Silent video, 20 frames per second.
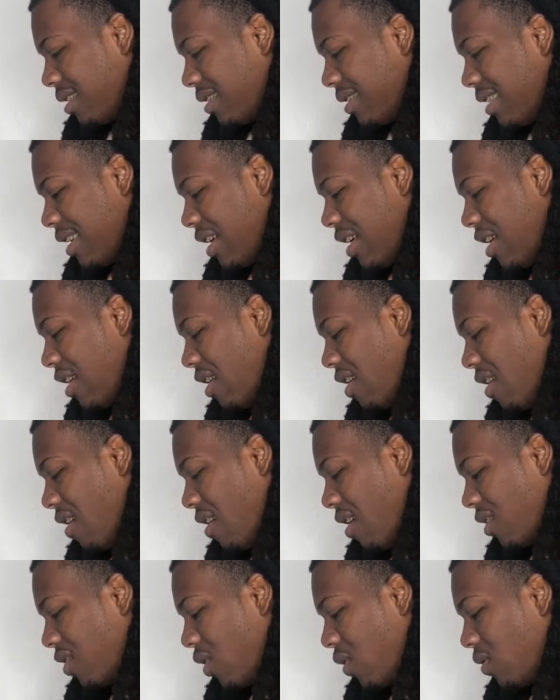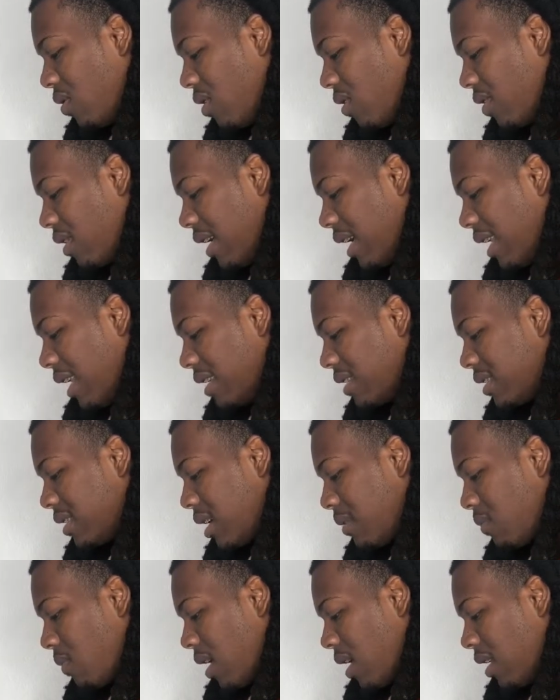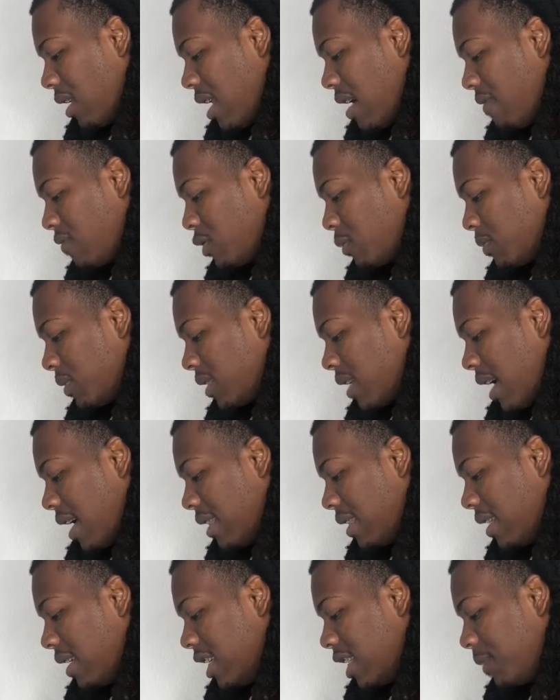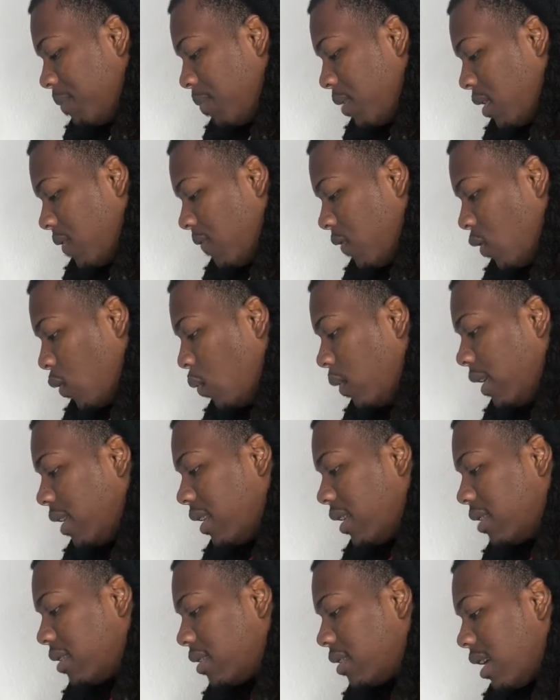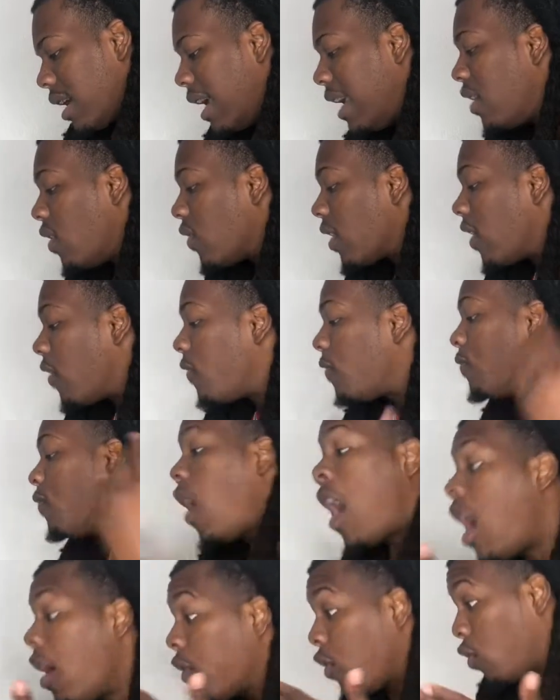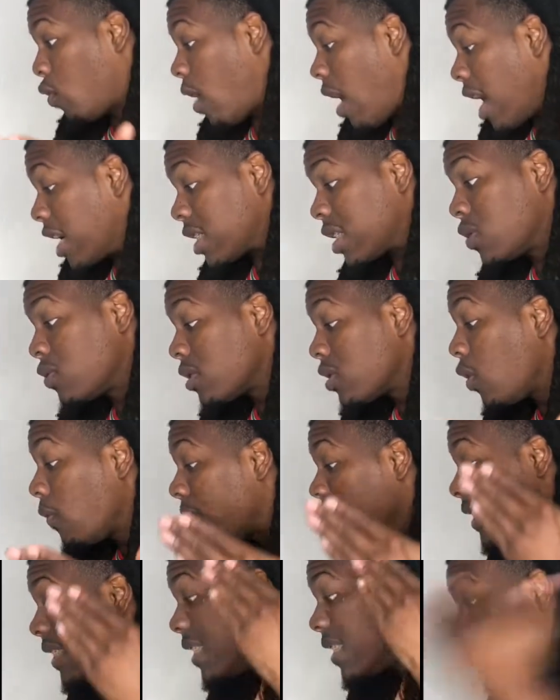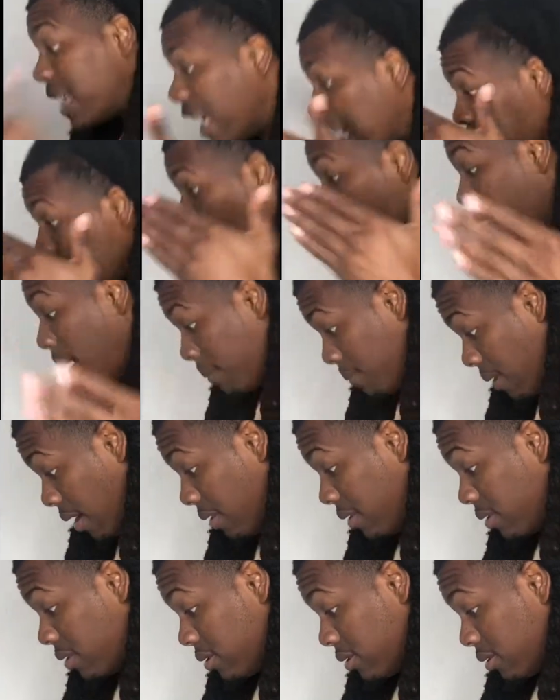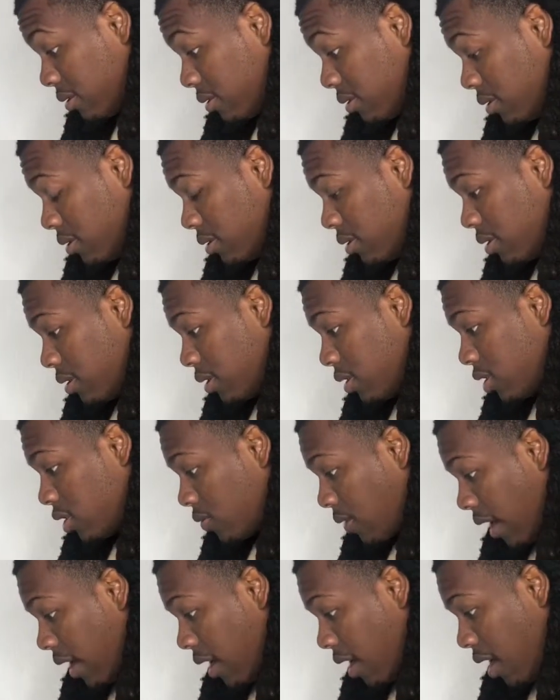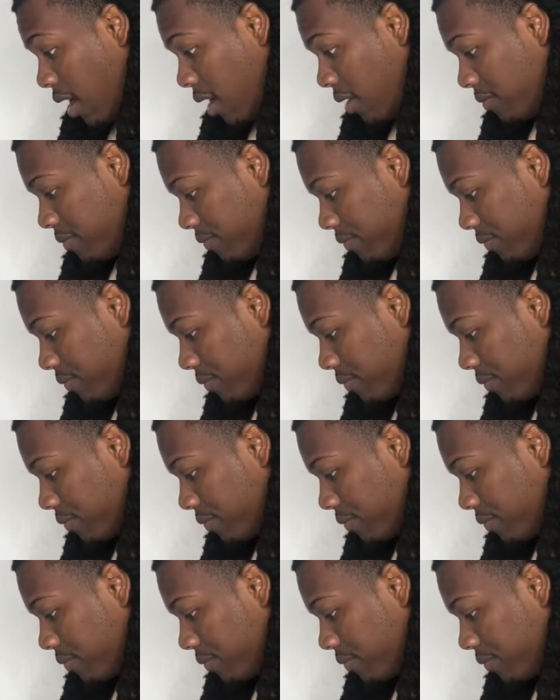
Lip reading: There are no longer any samurai left to protect these pitiful weaklings. And he gonna get fatherized as soon as Luffy see you, my brother. Straight up.